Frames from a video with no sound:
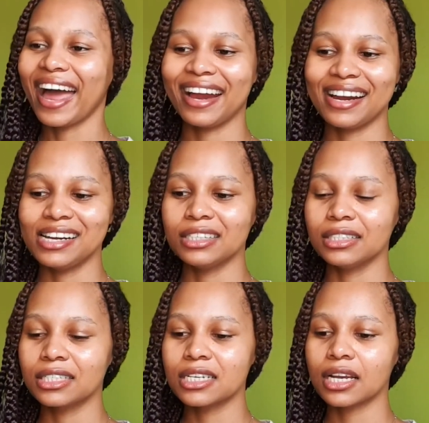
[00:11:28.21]

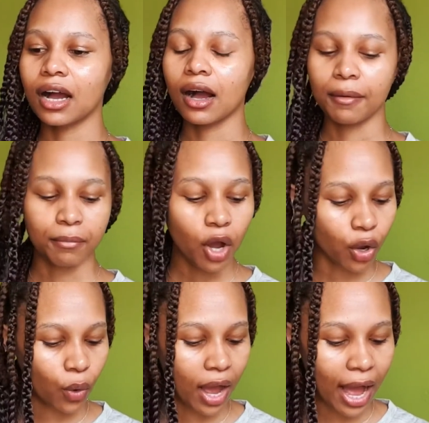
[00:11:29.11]
And
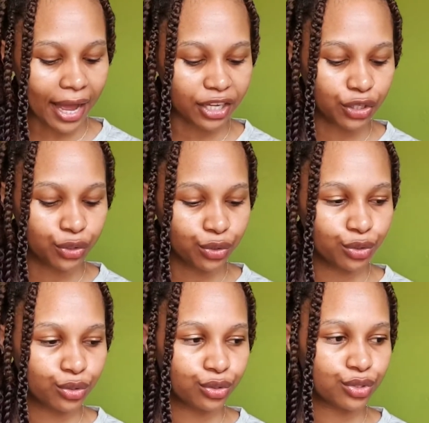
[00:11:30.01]
I
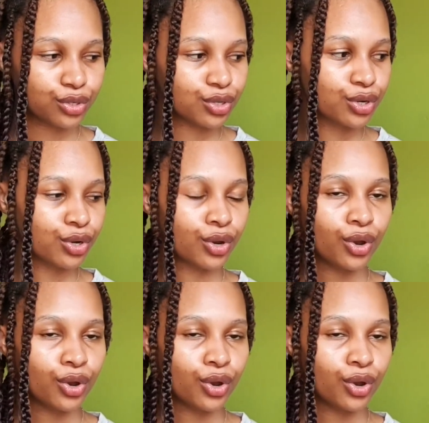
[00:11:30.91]
used